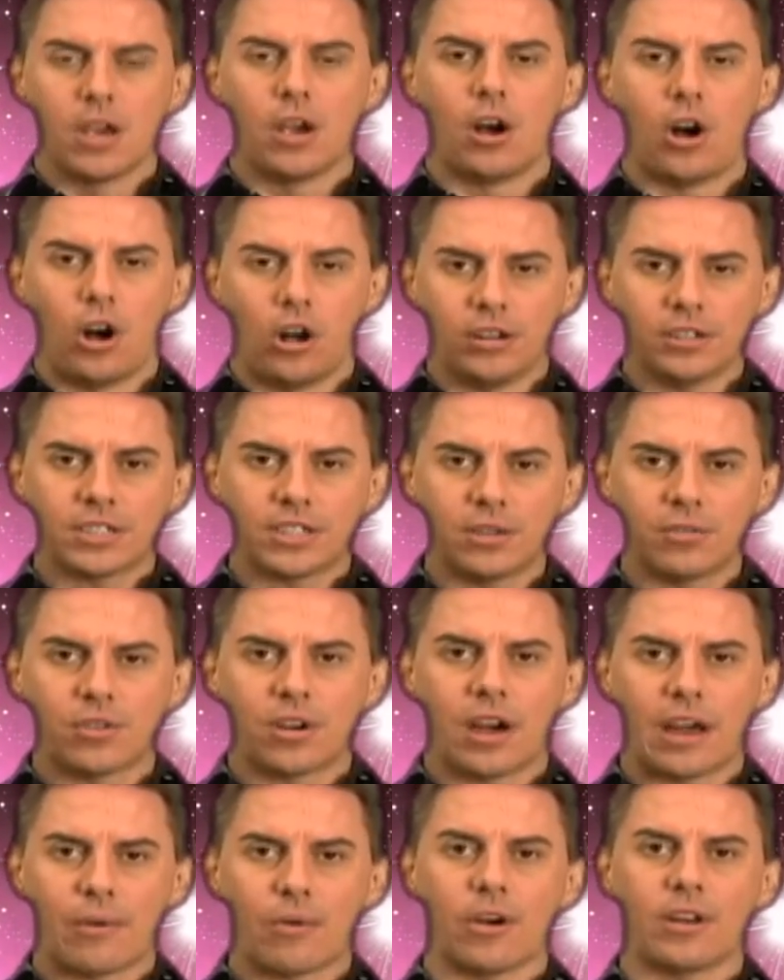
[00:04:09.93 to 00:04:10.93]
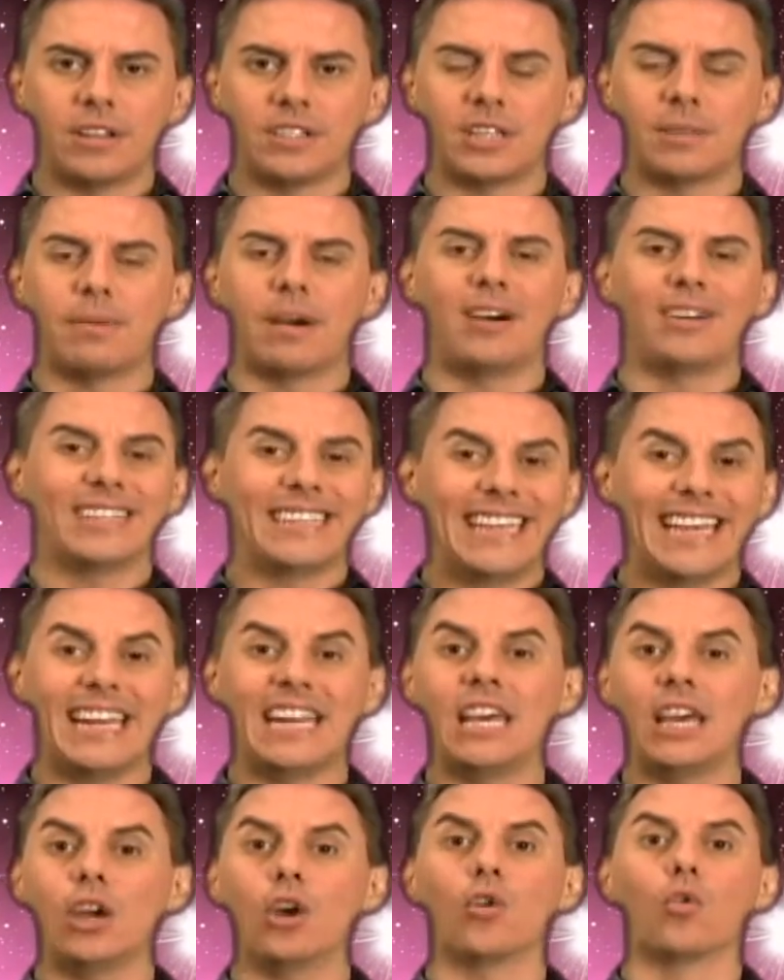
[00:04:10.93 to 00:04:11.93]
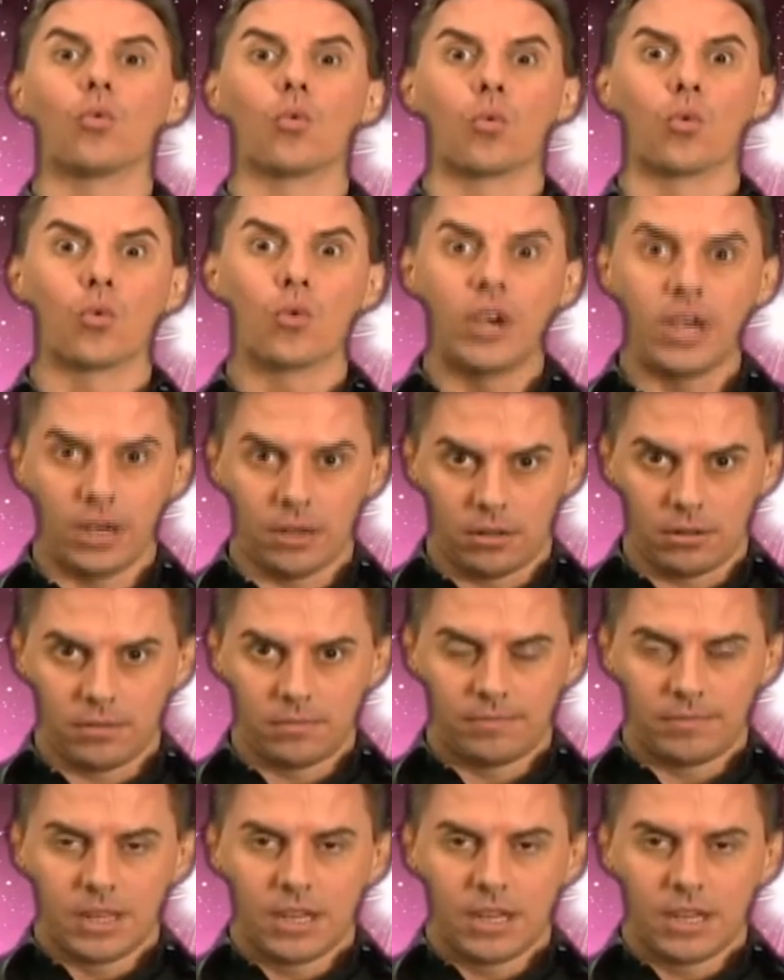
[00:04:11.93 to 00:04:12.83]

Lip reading: Also, Chiron is about getting real.